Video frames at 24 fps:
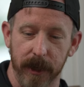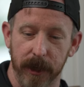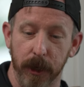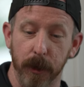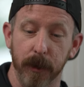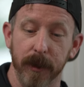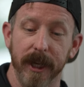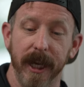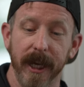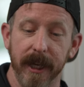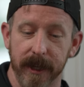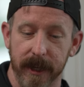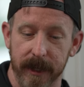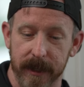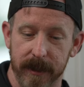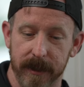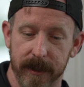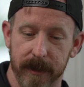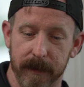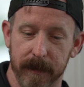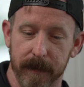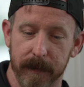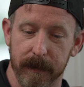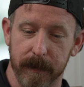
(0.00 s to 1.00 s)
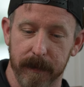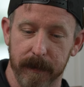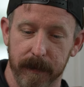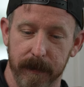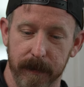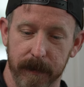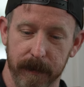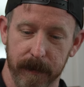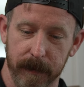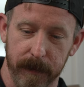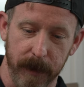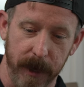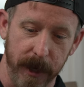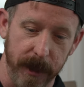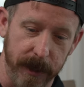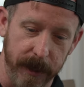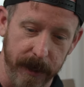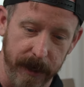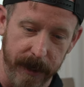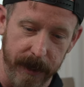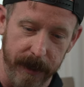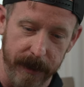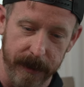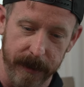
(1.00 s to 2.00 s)
the uniqueness, but
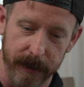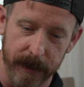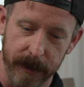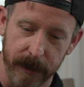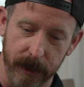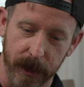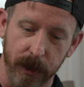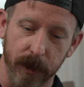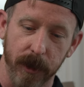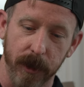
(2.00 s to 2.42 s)
the